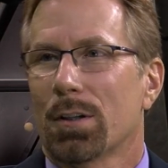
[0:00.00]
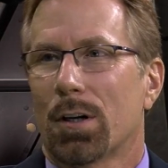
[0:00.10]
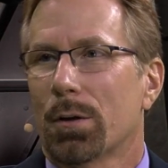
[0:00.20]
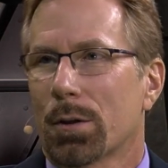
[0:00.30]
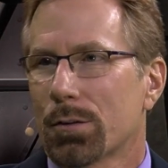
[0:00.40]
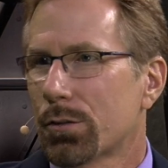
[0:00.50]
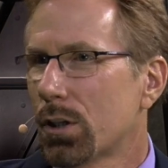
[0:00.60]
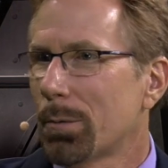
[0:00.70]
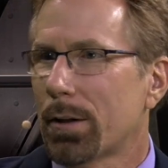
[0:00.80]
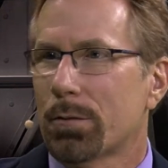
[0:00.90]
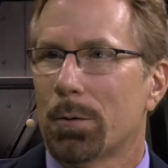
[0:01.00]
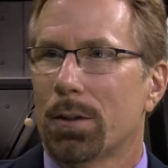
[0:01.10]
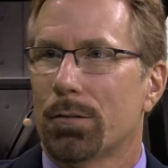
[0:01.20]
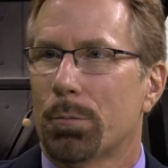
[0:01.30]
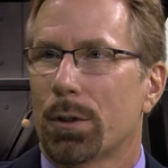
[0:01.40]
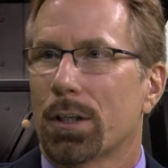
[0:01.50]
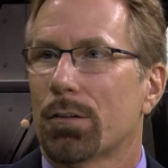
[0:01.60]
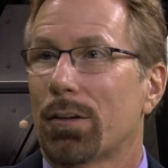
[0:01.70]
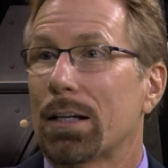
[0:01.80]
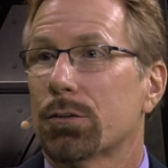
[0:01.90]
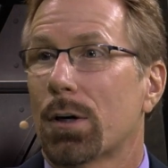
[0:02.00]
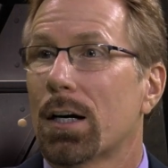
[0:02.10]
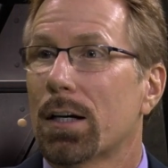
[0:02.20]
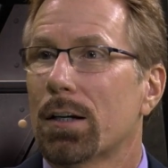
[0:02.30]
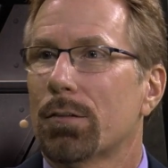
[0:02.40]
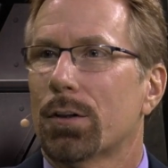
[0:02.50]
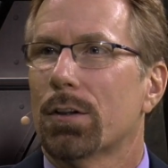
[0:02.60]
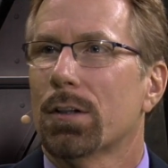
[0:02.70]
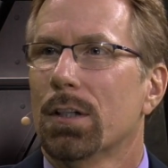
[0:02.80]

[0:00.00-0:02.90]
Are you concerned about somebody putting in a flash drive or?